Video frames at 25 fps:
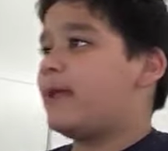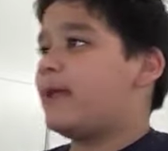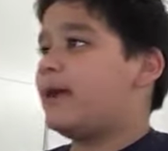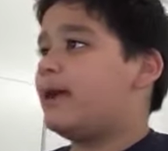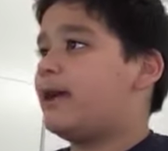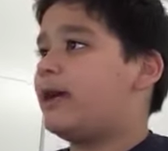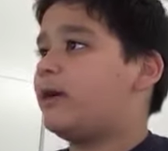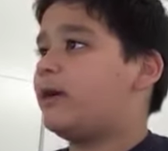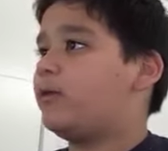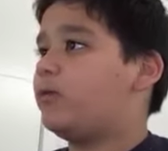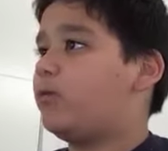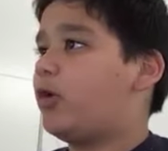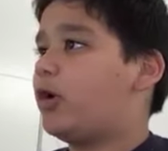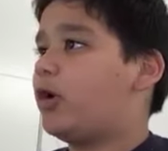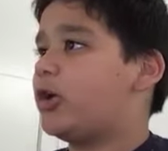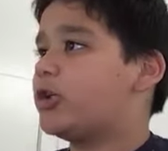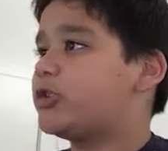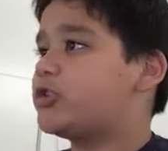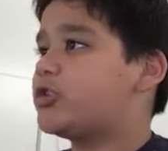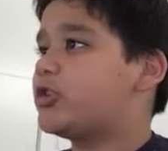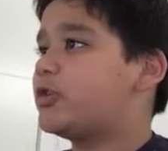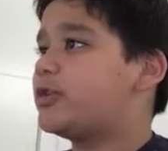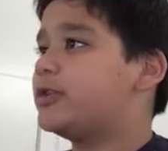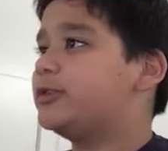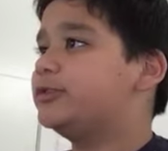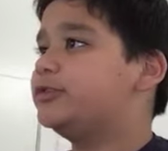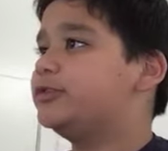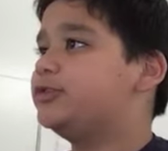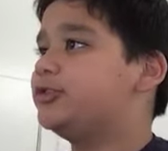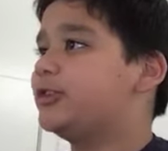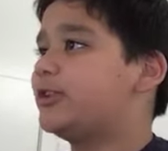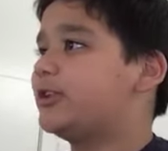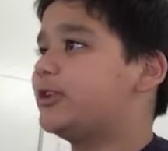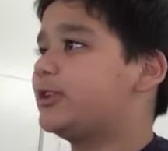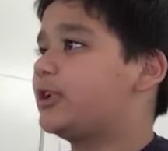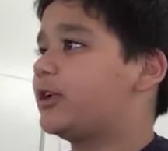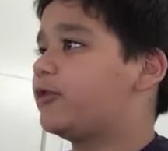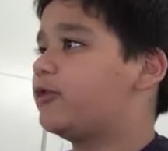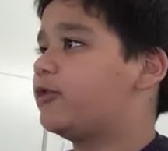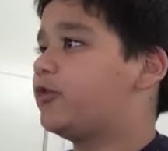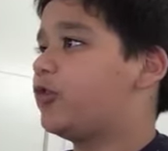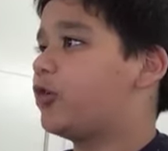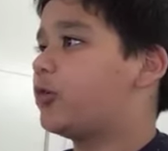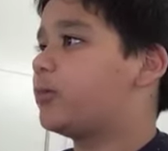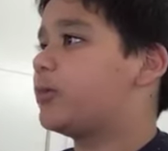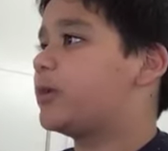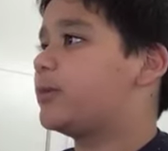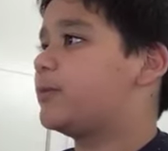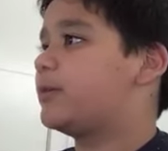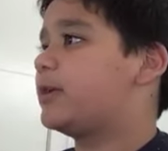and wanting to see the
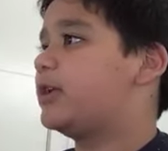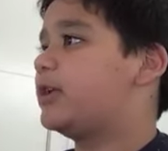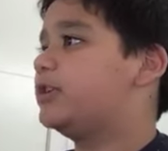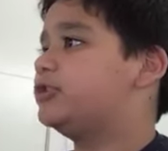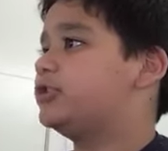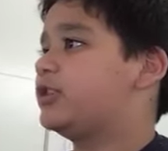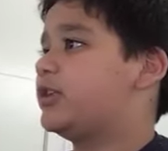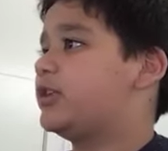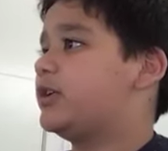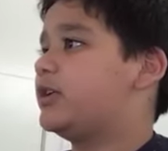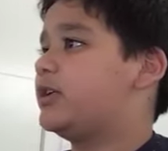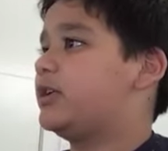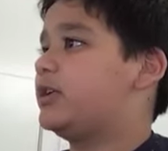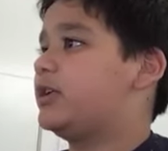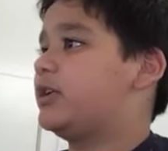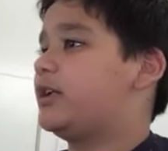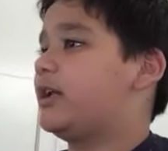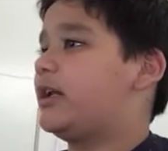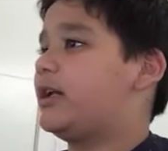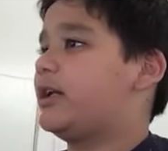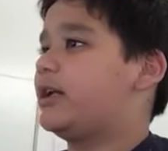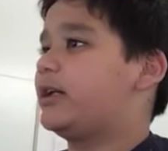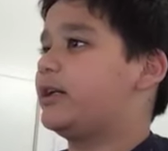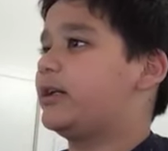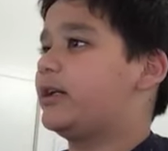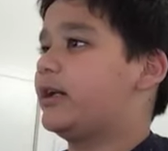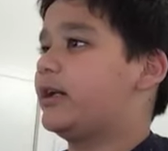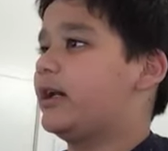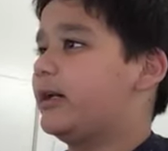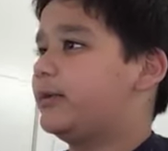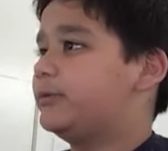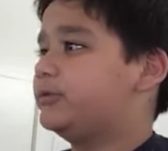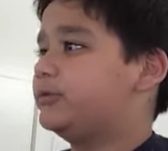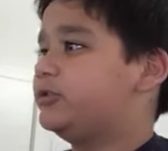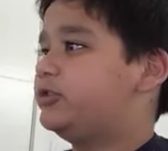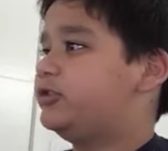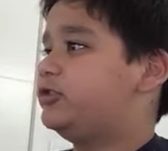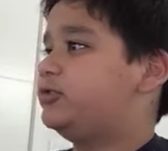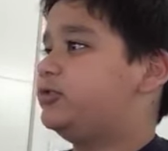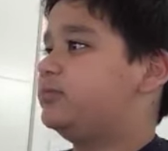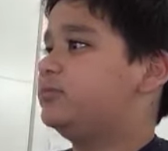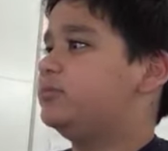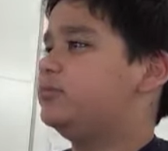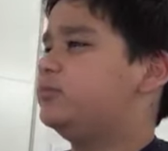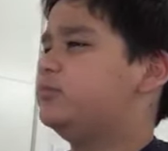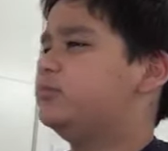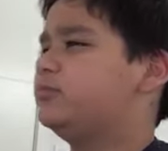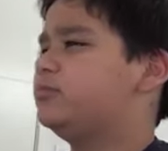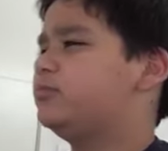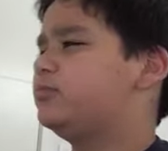former president in handcuffs.
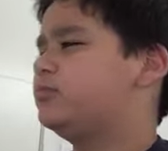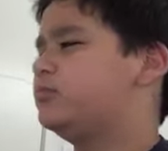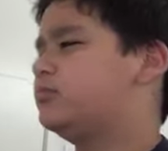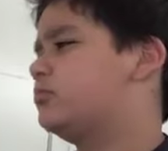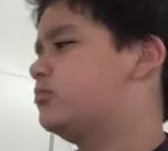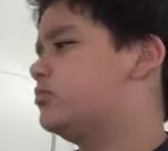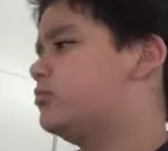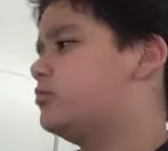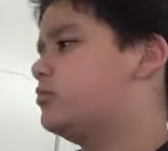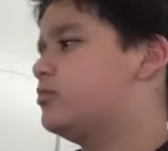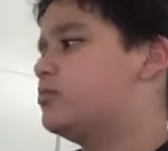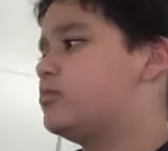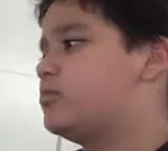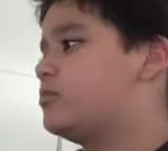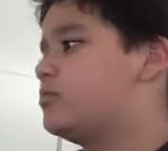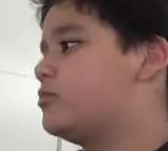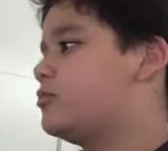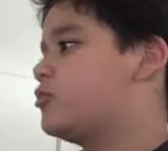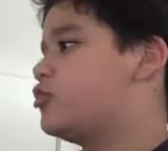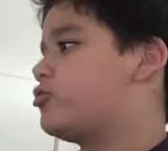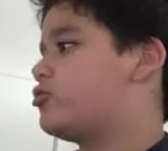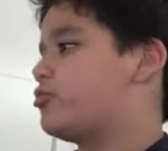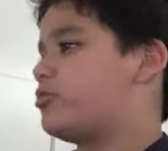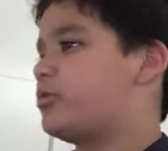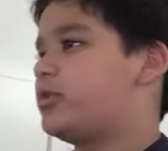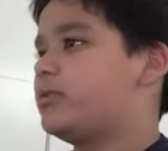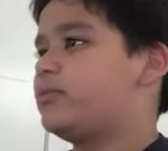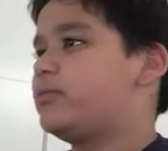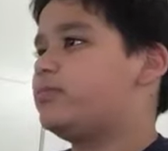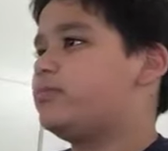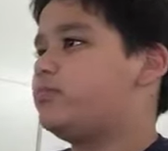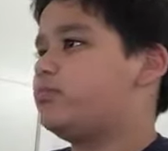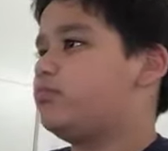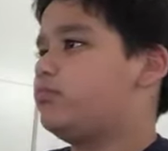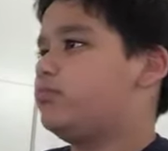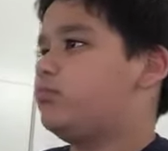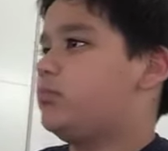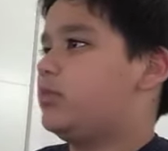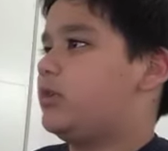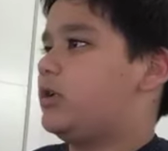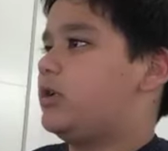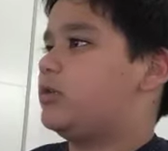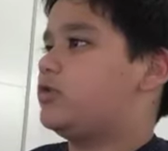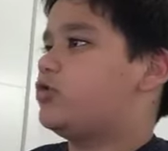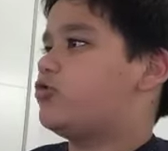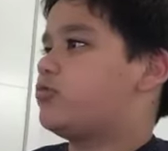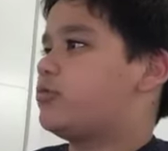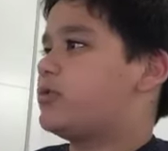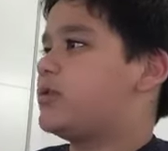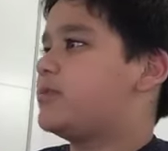
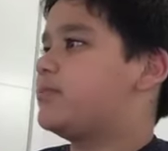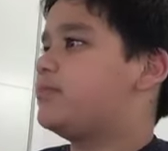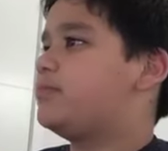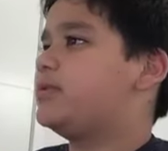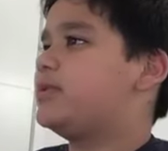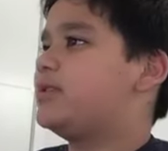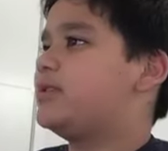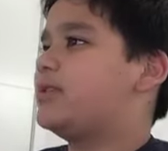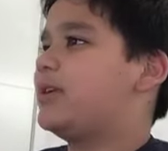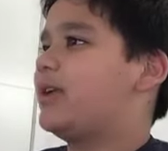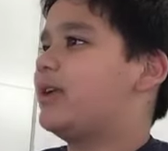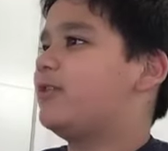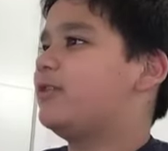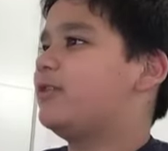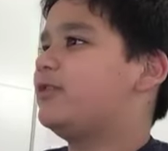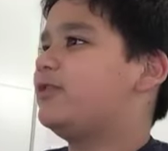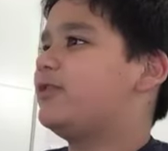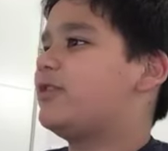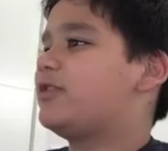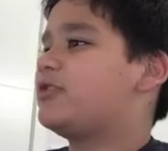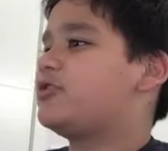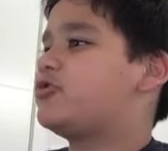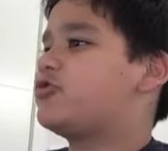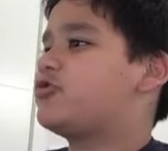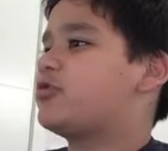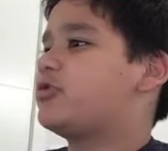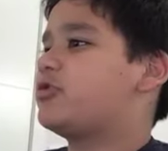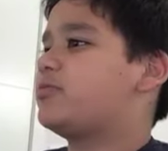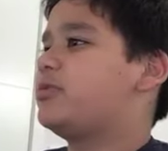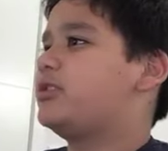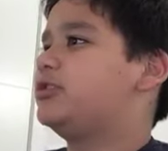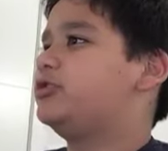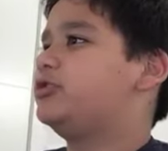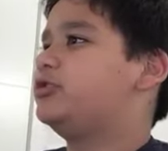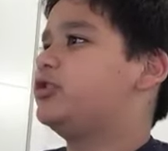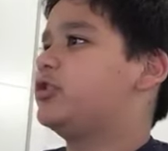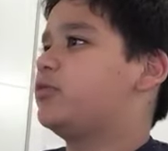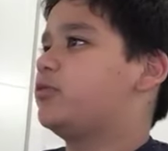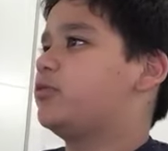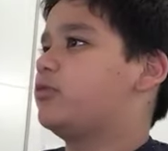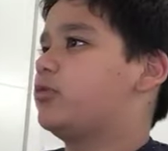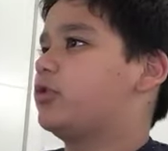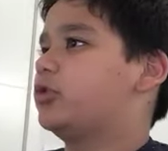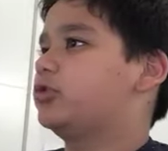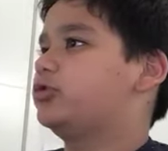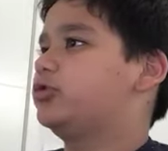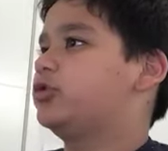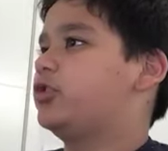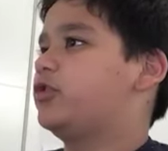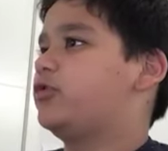Trump, I don't think Trump has said a
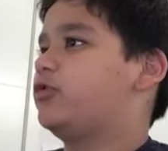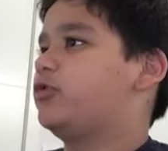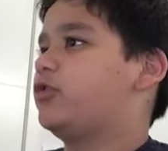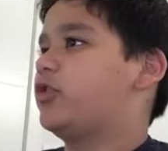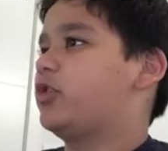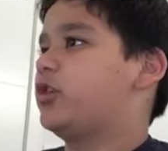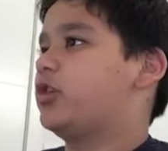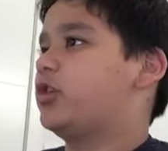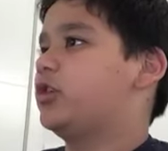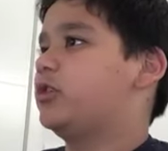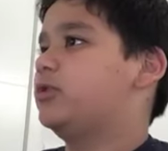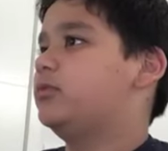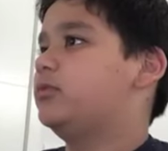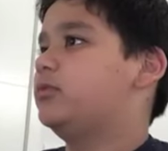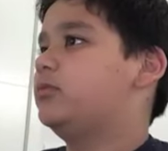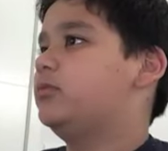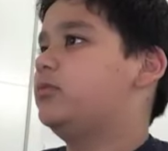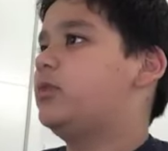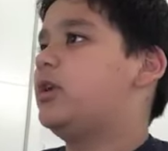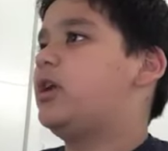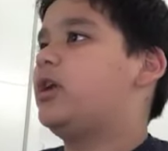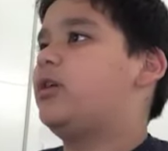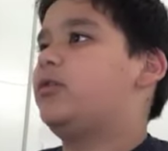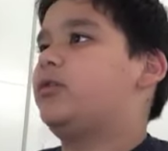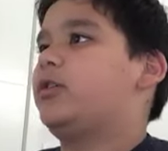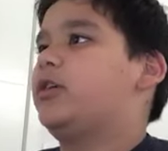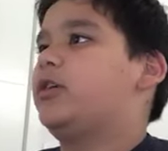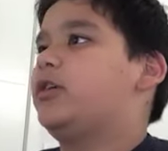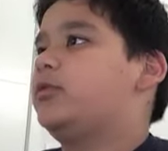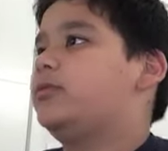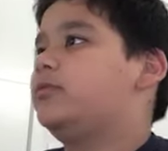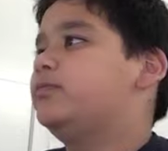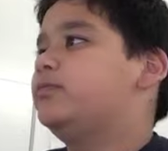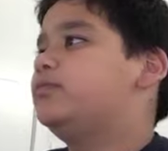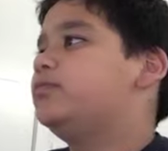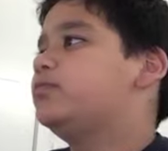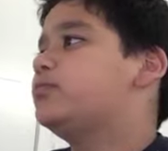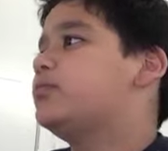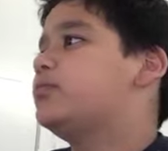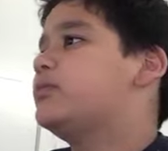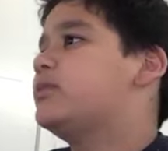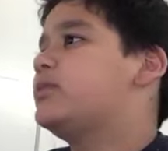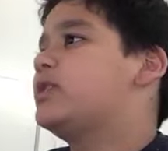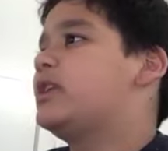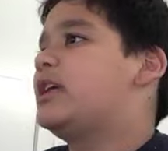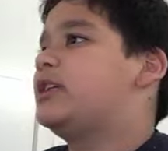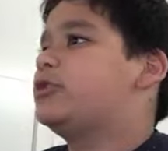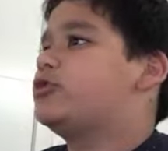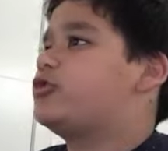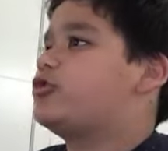word so far. I don't know.
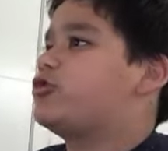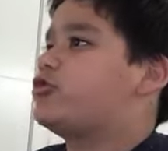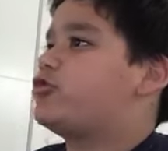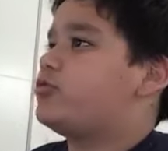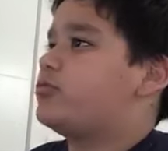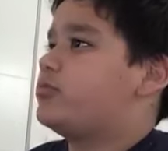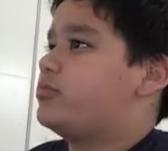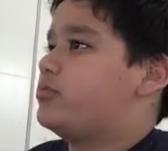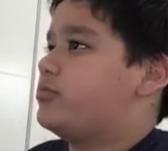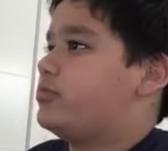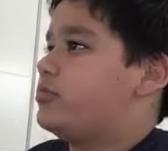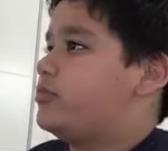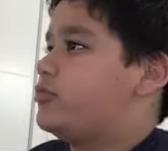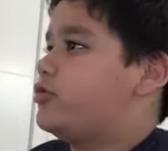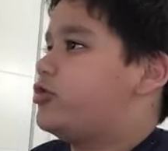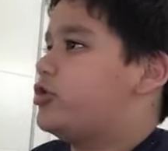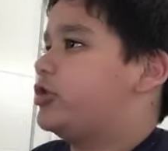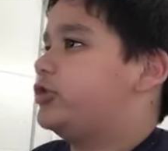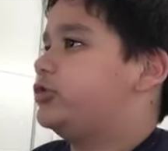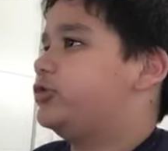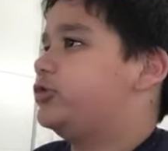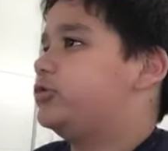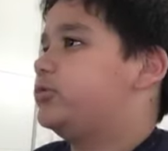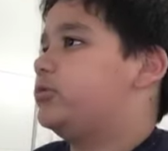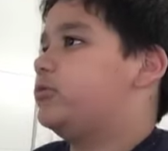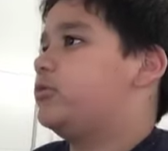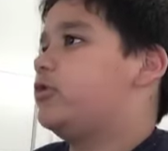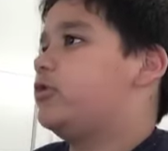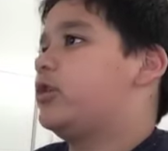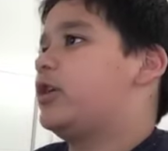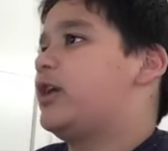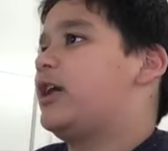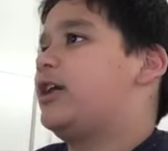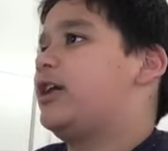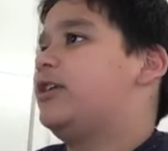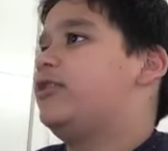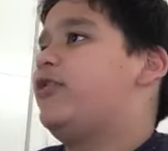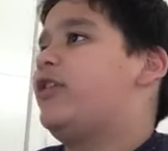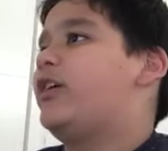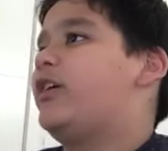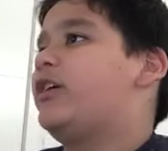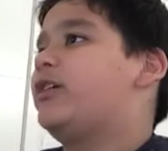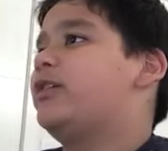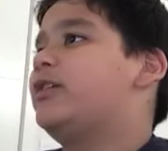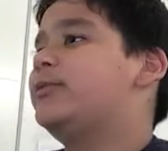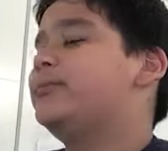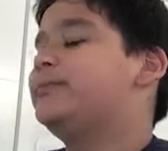That's just what I think.